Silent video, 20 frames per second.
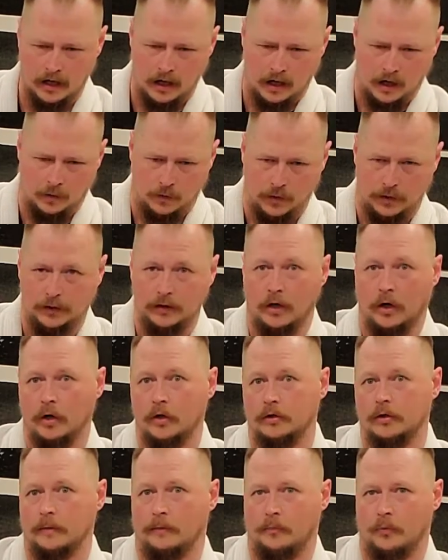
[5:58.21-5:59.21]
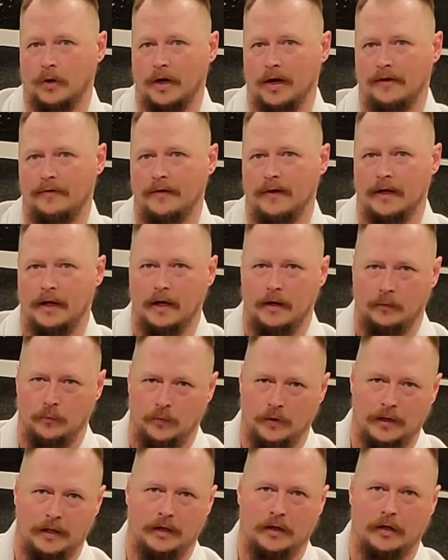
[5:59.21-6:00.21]
when you hold your breath, it
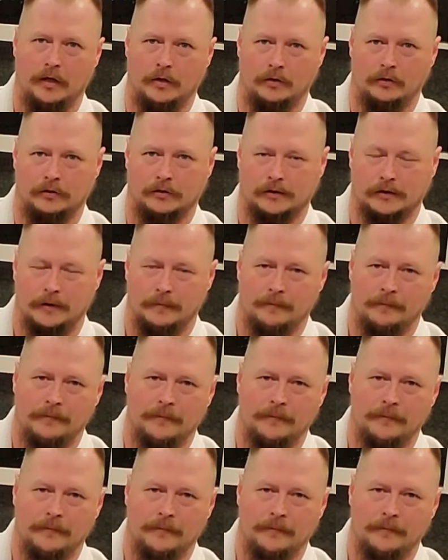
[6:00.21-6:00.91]
really hurts.